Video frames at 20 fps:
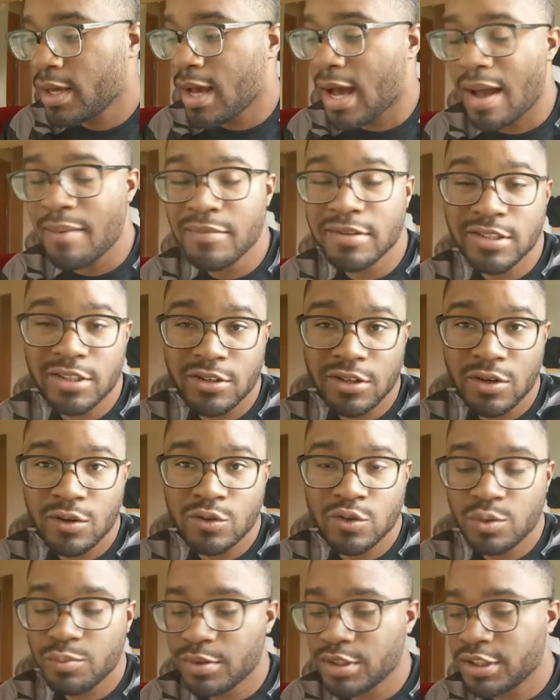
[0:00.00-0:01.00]
I'm just gonna go
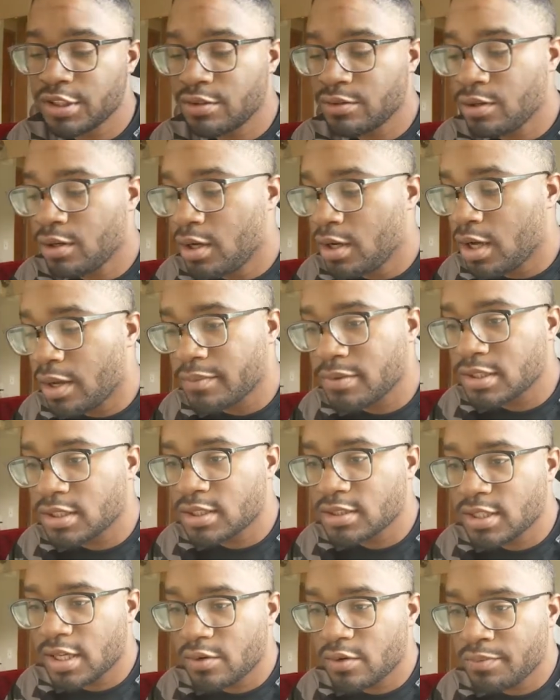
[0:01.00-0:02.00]
super general. I'm just
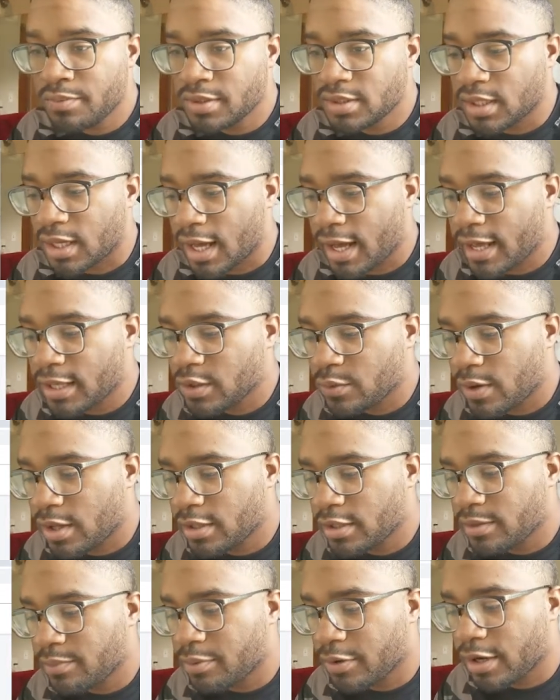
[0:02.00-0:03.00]
gonna say we put the highest
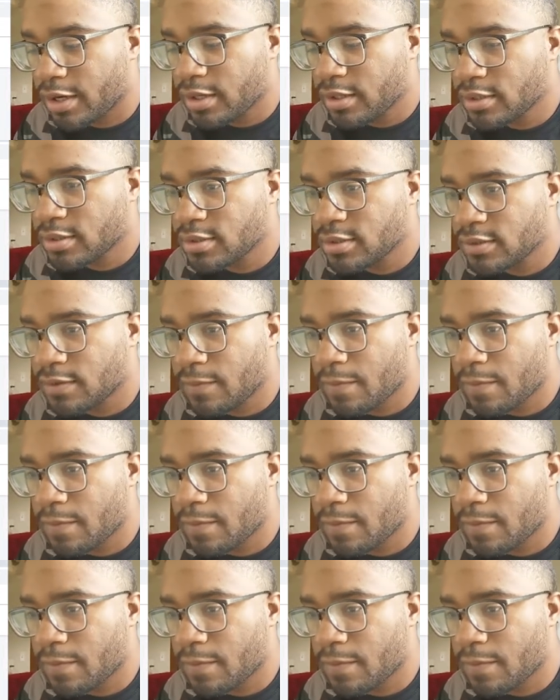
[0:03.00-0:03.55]
quality products